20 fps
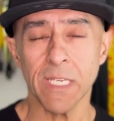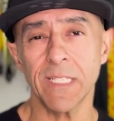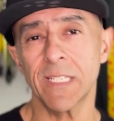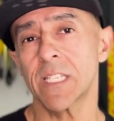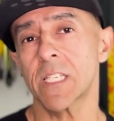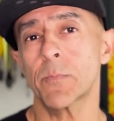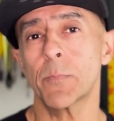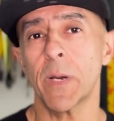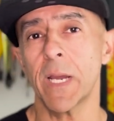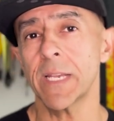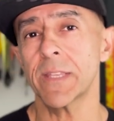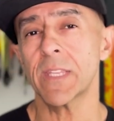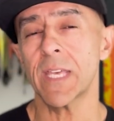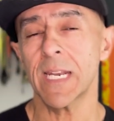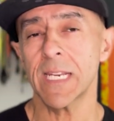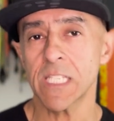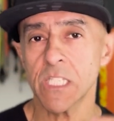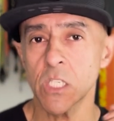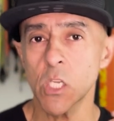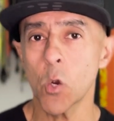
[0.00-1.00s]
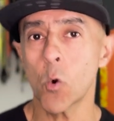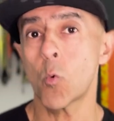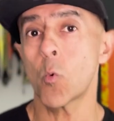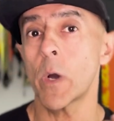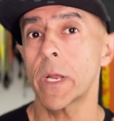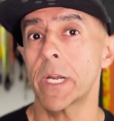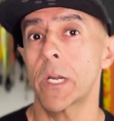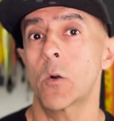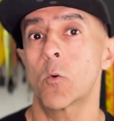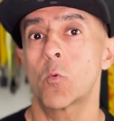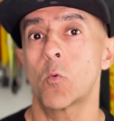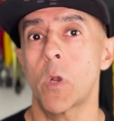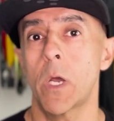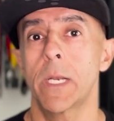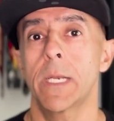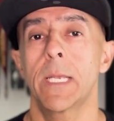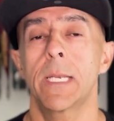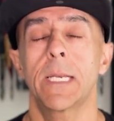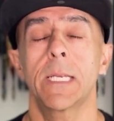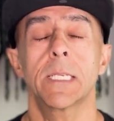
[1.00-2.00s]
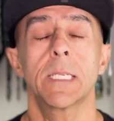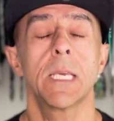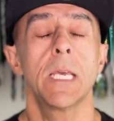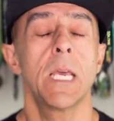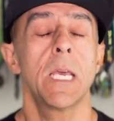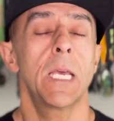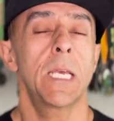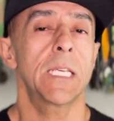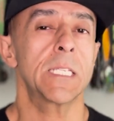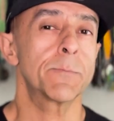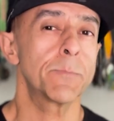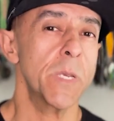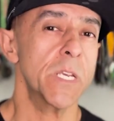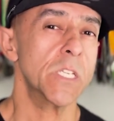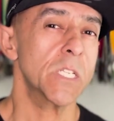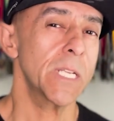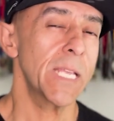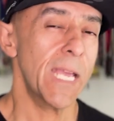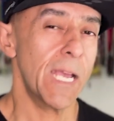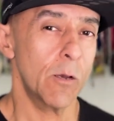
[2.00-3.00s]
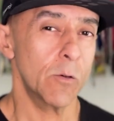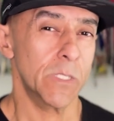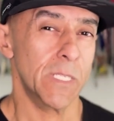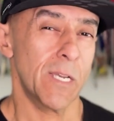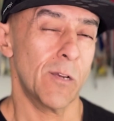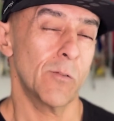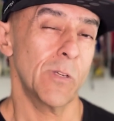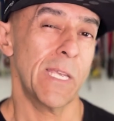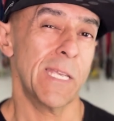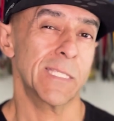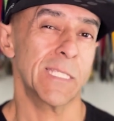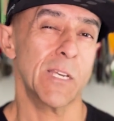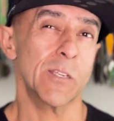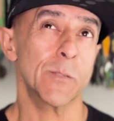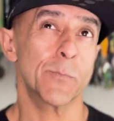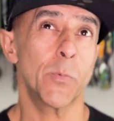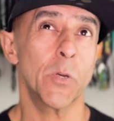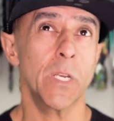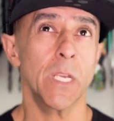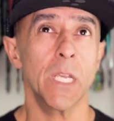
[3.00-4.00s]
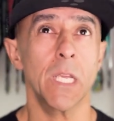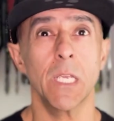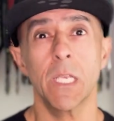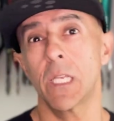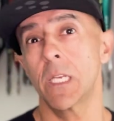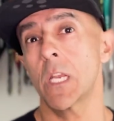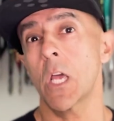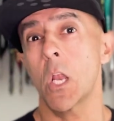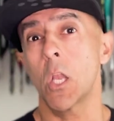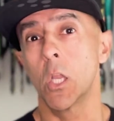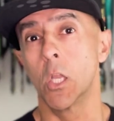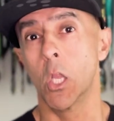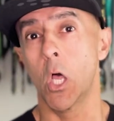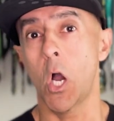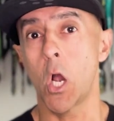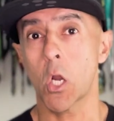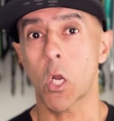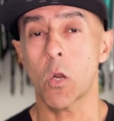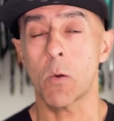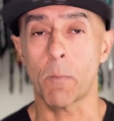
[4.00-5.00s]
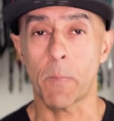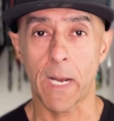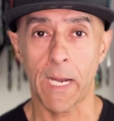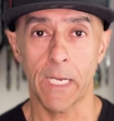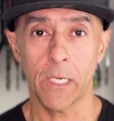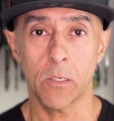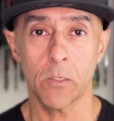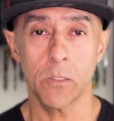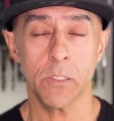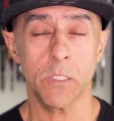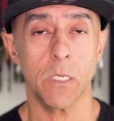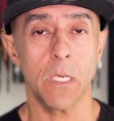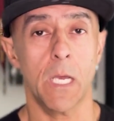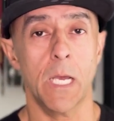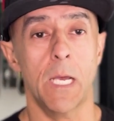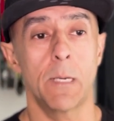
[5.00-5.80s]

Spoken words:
And despite that, I still wanted to run in it, especially as I was putting in longer miles.